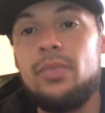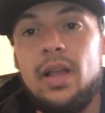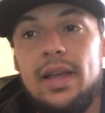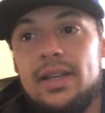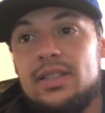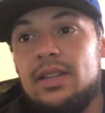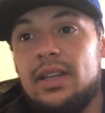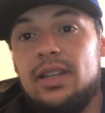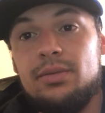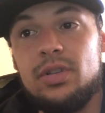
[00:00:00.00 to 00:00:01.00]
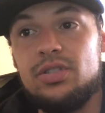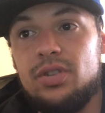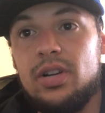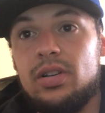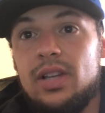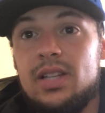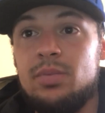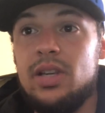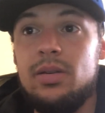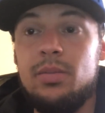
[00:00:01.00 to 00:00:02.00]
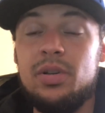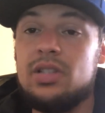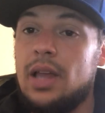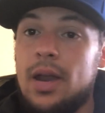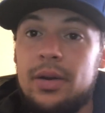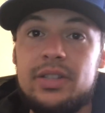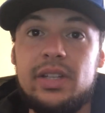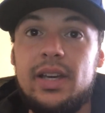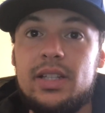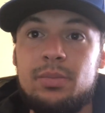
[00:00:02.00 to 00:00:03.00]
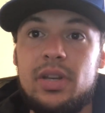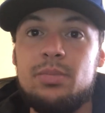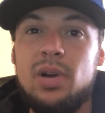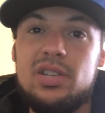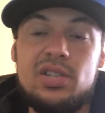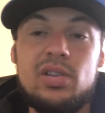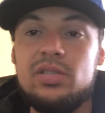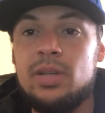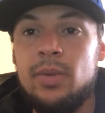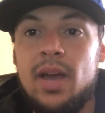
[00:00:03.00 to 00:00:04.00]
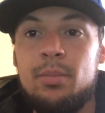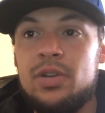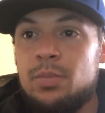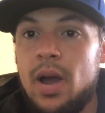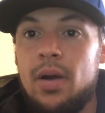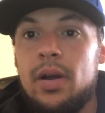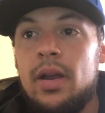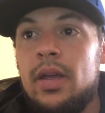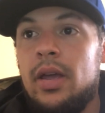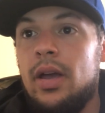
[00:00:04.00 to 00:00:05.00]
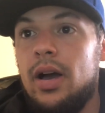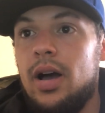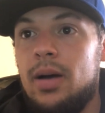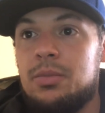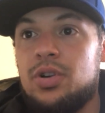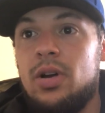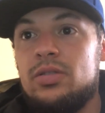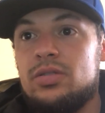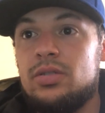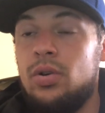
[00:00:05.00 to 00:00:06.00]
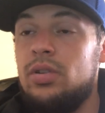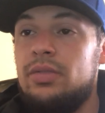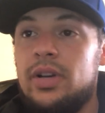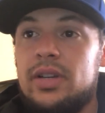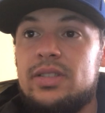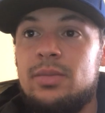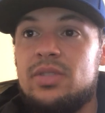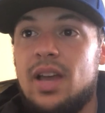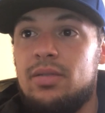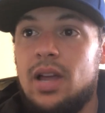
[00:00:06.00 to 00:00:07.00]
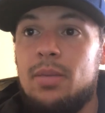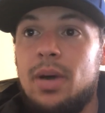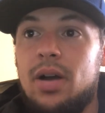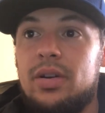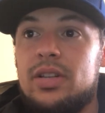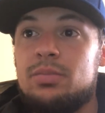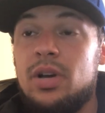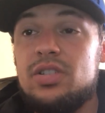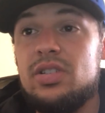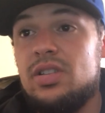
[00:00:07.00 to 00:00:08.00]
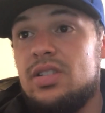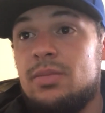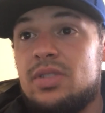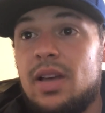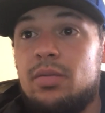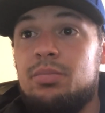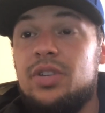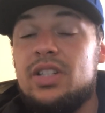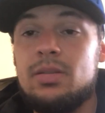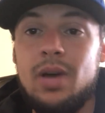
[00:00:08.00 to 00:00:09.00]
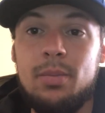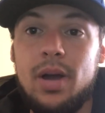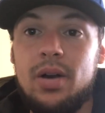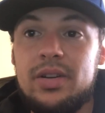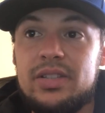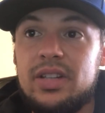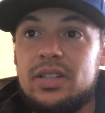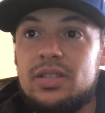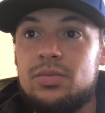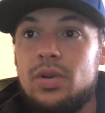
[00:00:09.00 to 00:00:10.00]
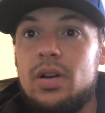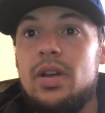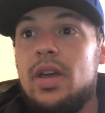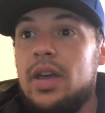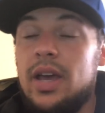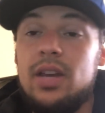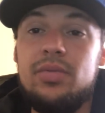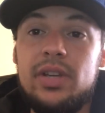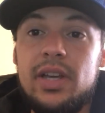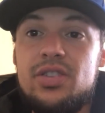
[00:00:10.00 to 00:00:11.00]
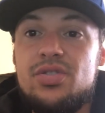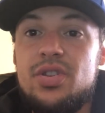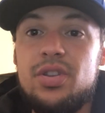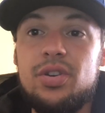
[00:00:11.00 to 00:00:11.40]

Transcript: like I said, that kick versus Gregor Gillespie, he puts a lot on his kicks, but his punches don't seem to have much power. Charles Oliveira seems to have a lot of power in his punches. He seems to have a decent amount of power in his kicks as well. And if he gets you to the